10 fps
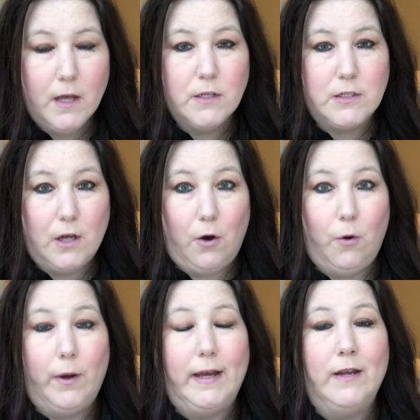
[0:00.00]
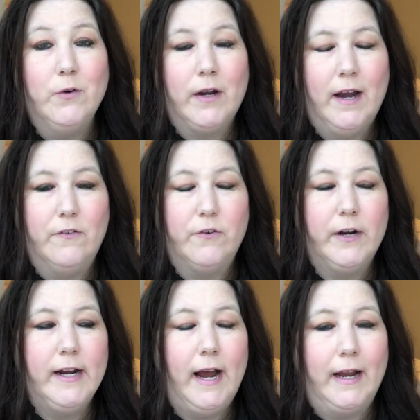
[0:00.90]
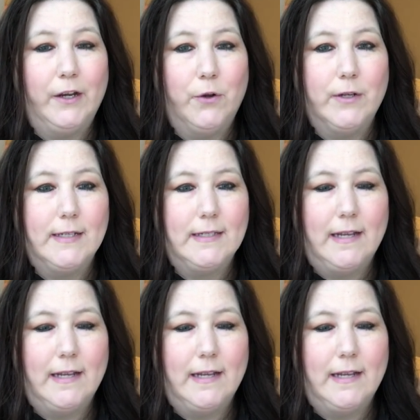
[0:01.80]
So in recovery, I noticed